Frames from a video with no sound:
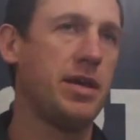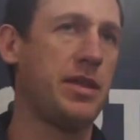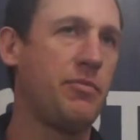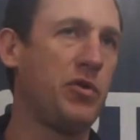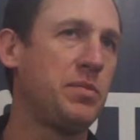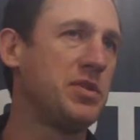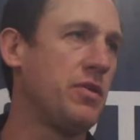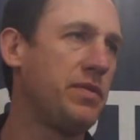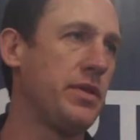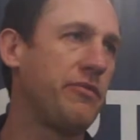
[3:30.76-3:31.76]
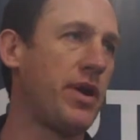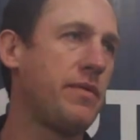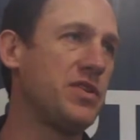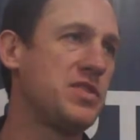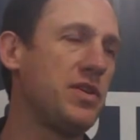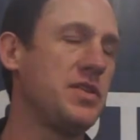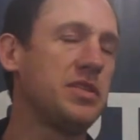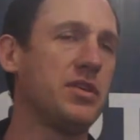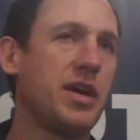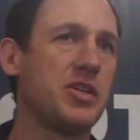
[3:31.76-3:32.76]
and then put himself in the frame for senior
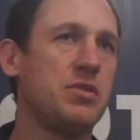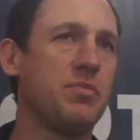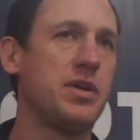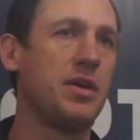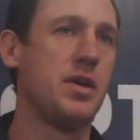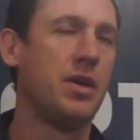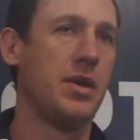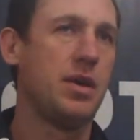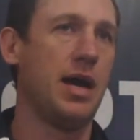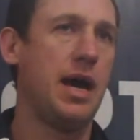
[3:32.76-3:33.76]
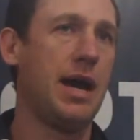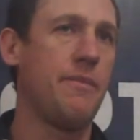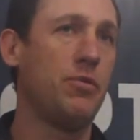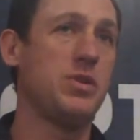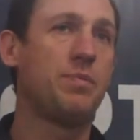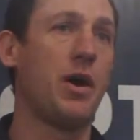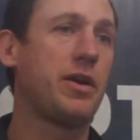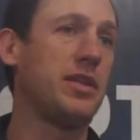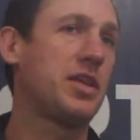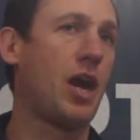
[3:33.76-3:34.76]
selection. But we
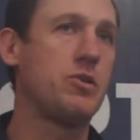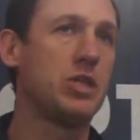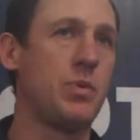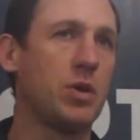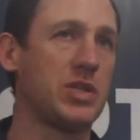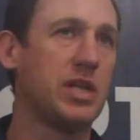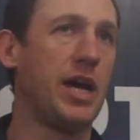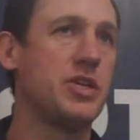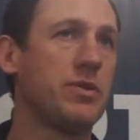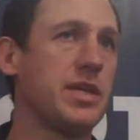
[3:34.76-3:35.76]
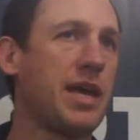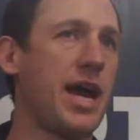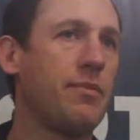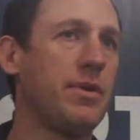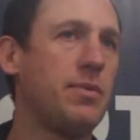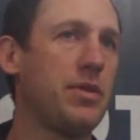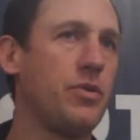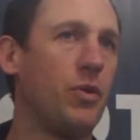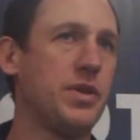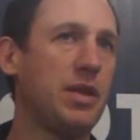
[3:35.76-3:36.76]
spoke in the coach's box today during the game. We
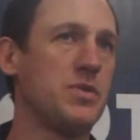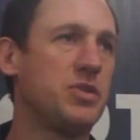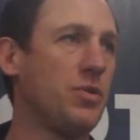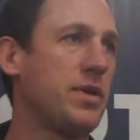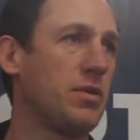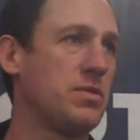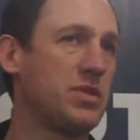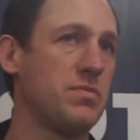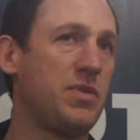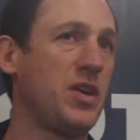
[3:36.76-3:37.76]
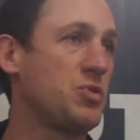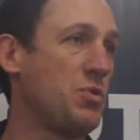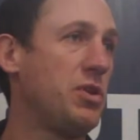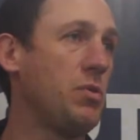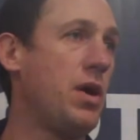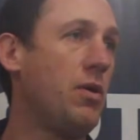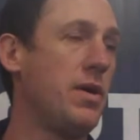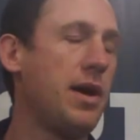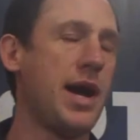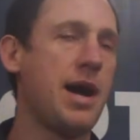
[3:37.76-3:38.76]
thought that he was doing some things really
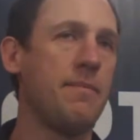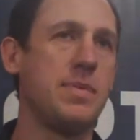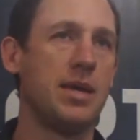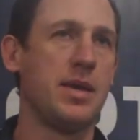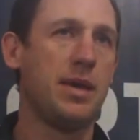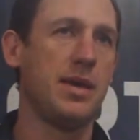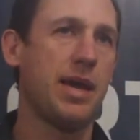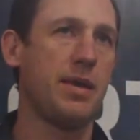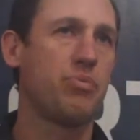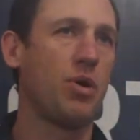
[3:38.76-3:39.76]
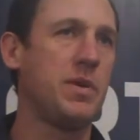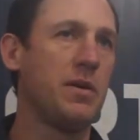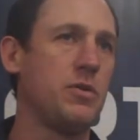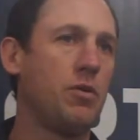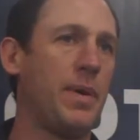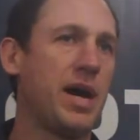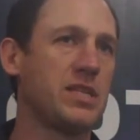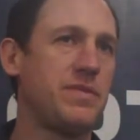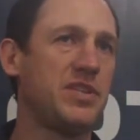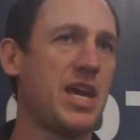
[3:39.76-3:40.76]
well, and probably the little
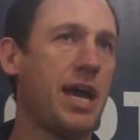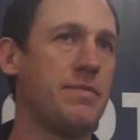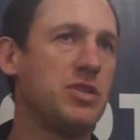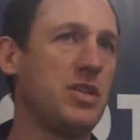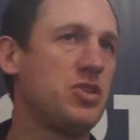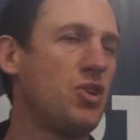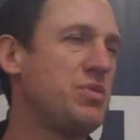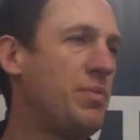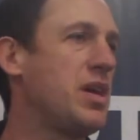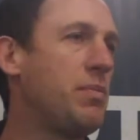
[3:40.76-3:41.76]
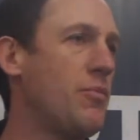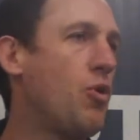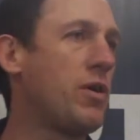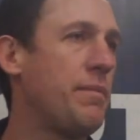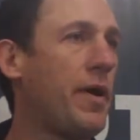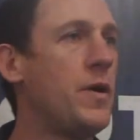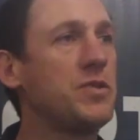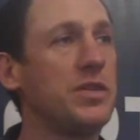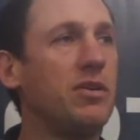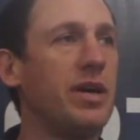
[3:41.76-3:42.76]
parts of his game, just in terms of being a bit more
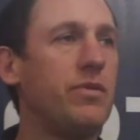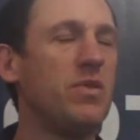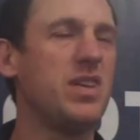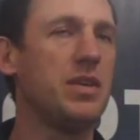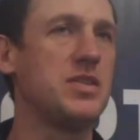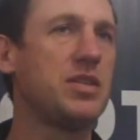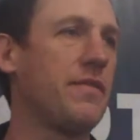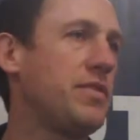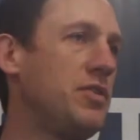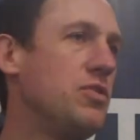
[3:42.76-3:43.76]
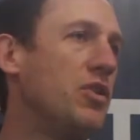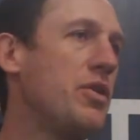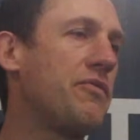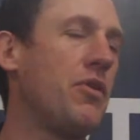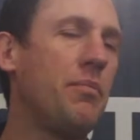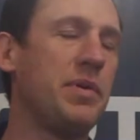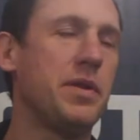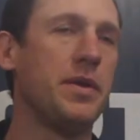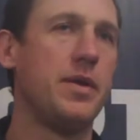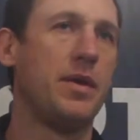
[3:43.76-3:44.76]
composed at the level, is stuff that he'll learn from.
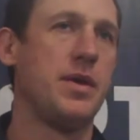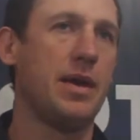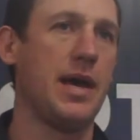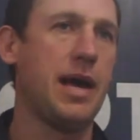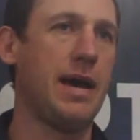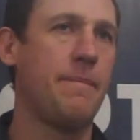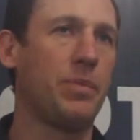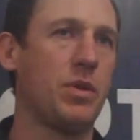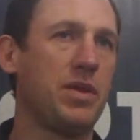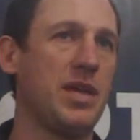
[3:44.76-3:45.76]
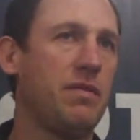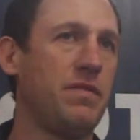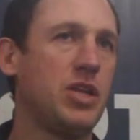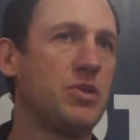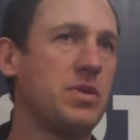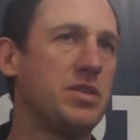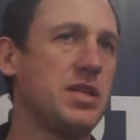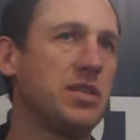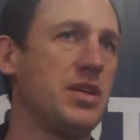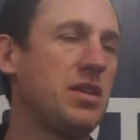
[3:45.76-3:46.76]
But I think he finished with
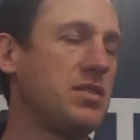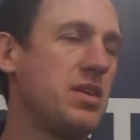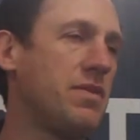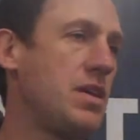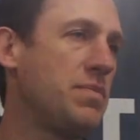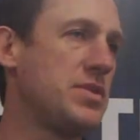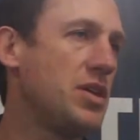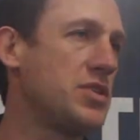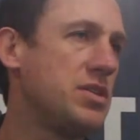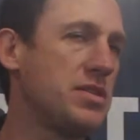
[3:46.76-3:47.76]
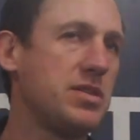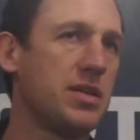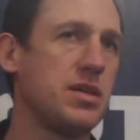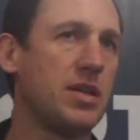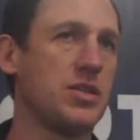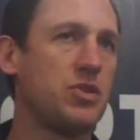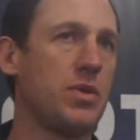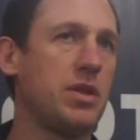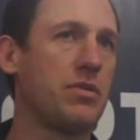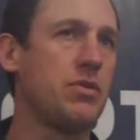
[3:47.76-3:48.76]
16, 17 possessions as a
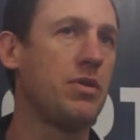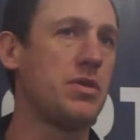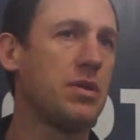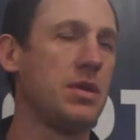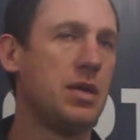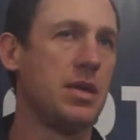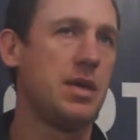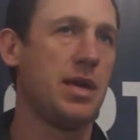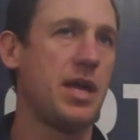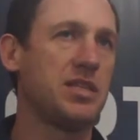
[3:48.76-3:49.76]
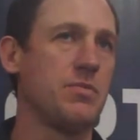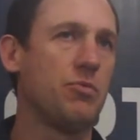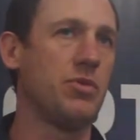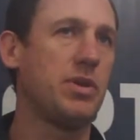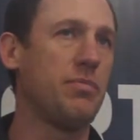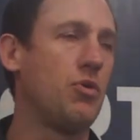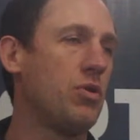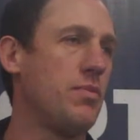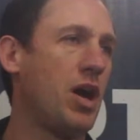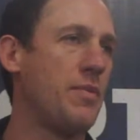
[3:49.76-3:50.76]
23rd, and had some really
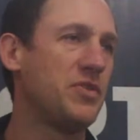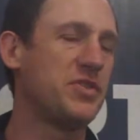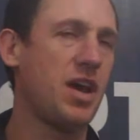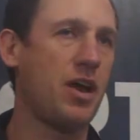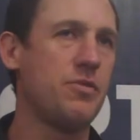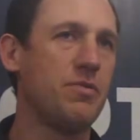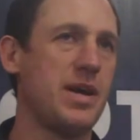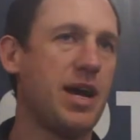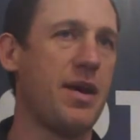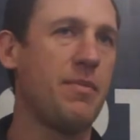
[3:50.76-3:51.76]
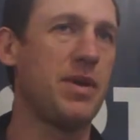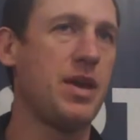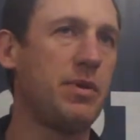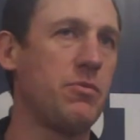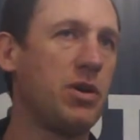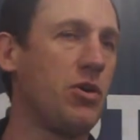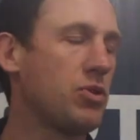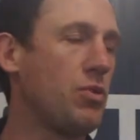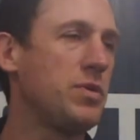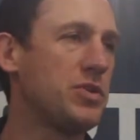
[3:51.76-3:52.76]
important moments. So yeah, we
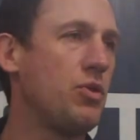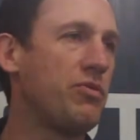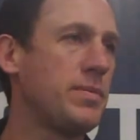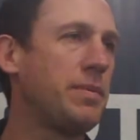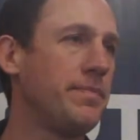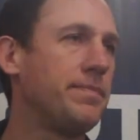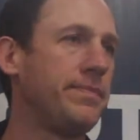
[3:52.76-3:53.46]
like what we saw from him.